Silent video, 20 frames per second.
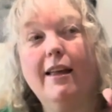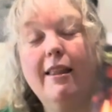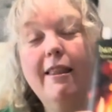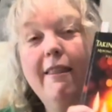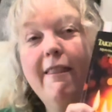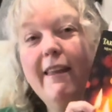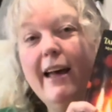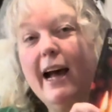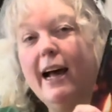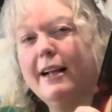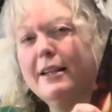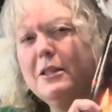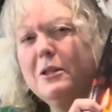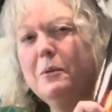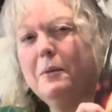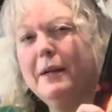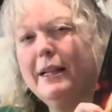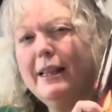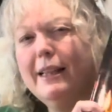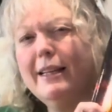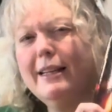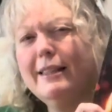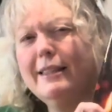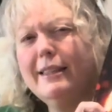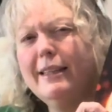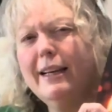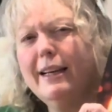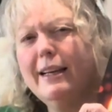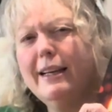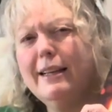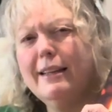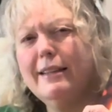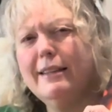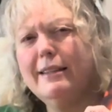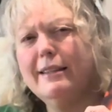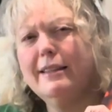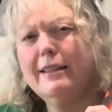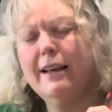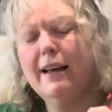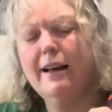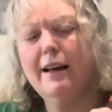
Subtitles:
that's what this is.